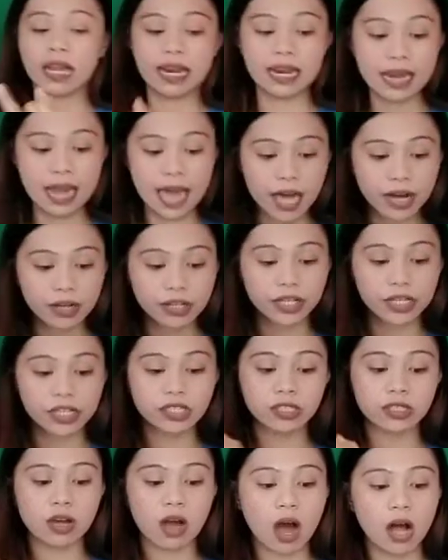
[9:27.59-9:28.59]

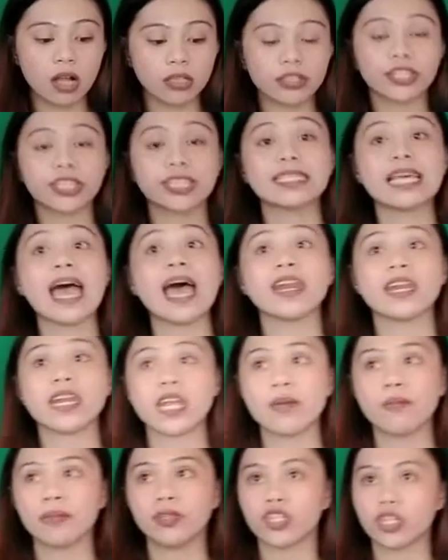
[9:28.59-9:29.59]
letters, colors, and
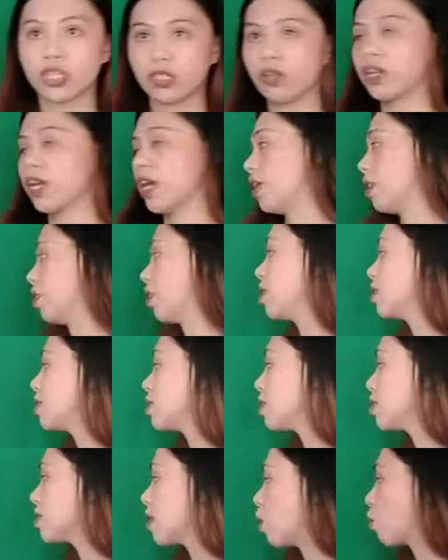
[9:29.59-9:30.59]
images. Okay, this
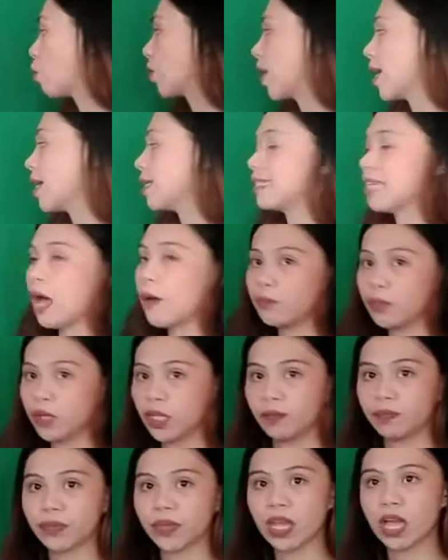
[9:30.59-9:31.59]
is our example.